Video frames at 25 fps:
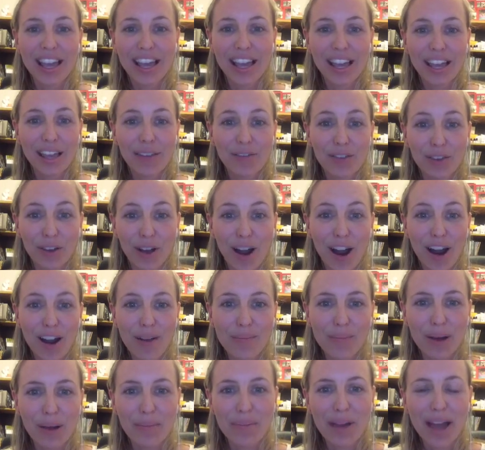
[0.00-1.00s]
if you
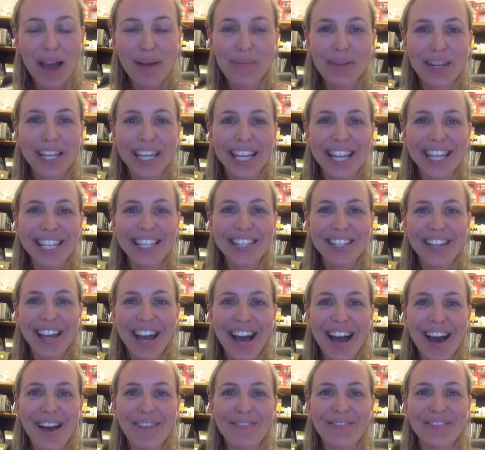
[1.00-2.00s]
are a mum, how many kids you
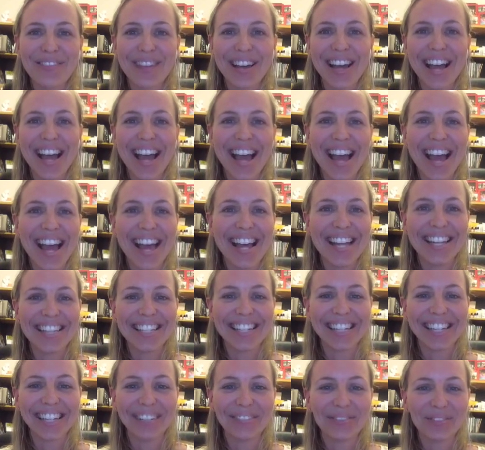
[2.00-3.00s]
have,
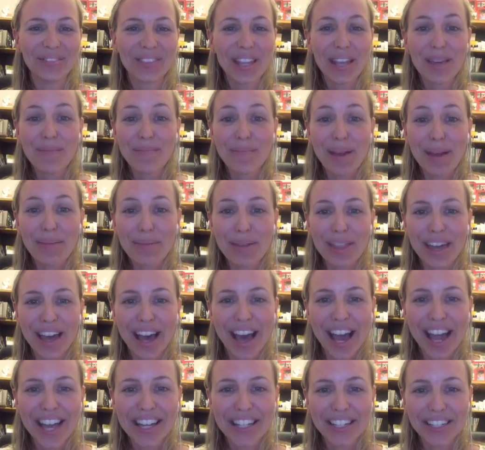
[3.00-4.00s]
and maybe
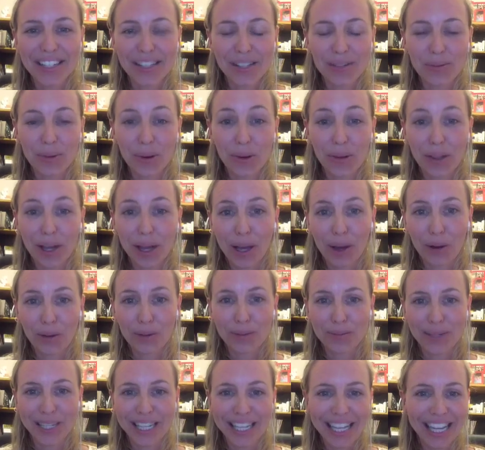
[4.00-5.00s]
their ages as well. That
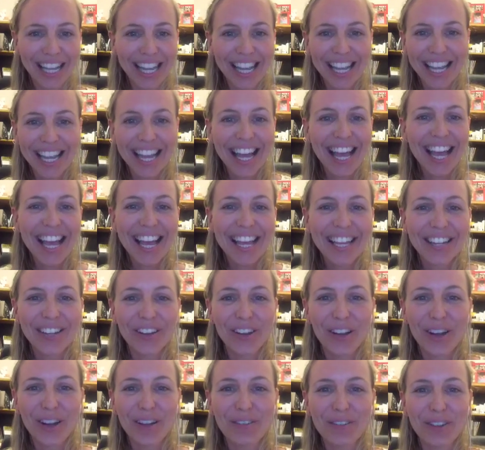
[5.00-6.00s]
helps me
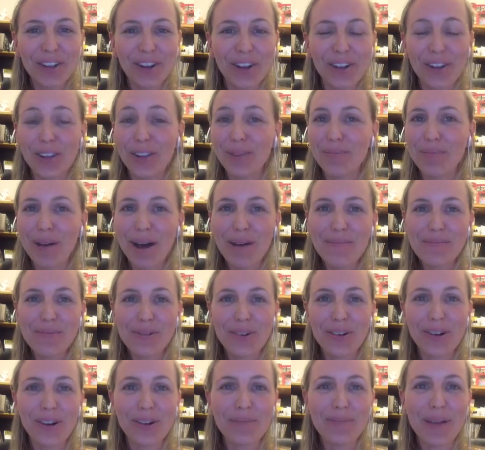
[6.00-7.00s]
know if you're a new mum,
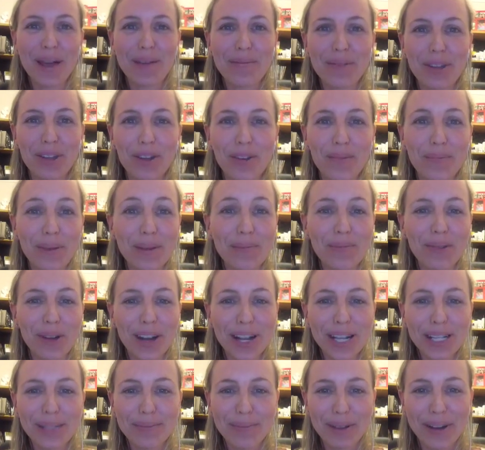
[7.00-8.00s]
or maybe you're a bit
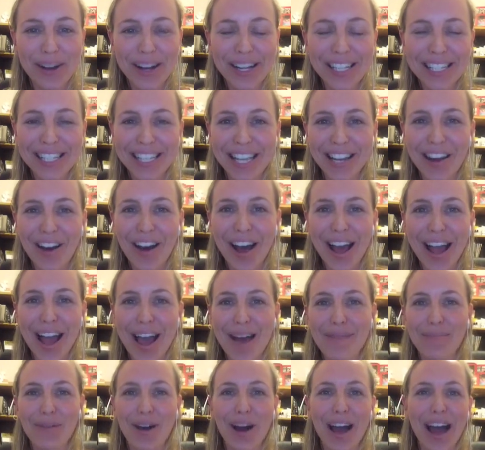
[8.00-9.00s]
more experienced than I
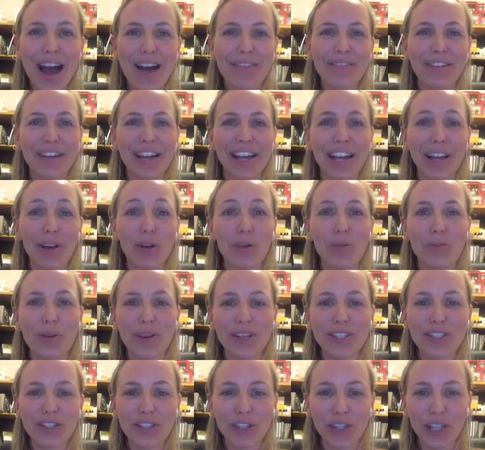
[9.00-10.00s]
am. I have a
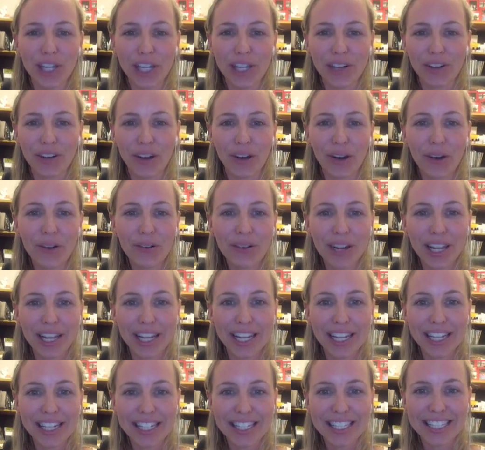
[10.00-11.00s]
almost 2-year-old,
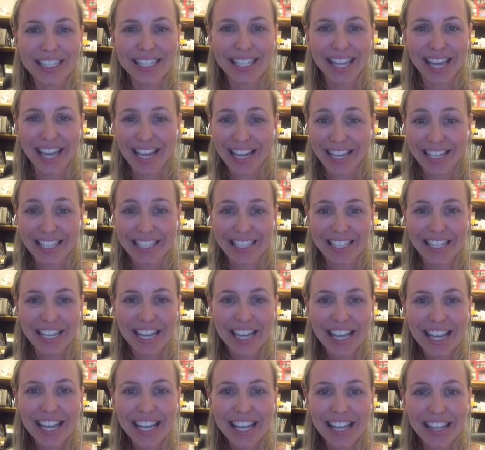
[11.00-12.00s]
and it scares
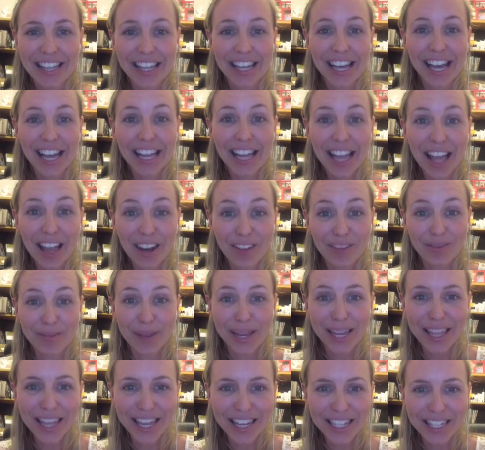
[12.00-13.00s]
the hell out of
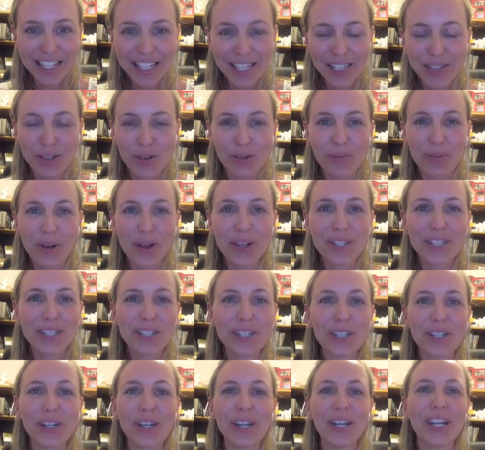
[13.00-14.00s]
me that she's almost
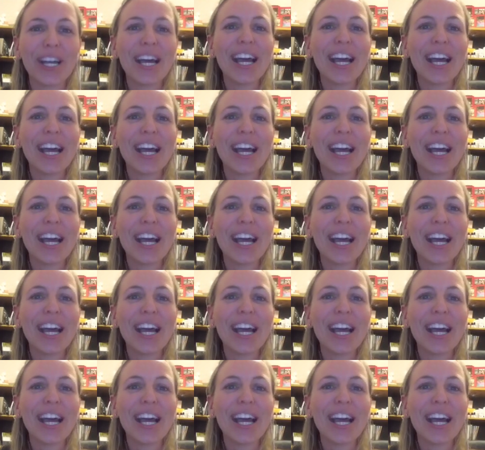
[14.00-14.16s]
2.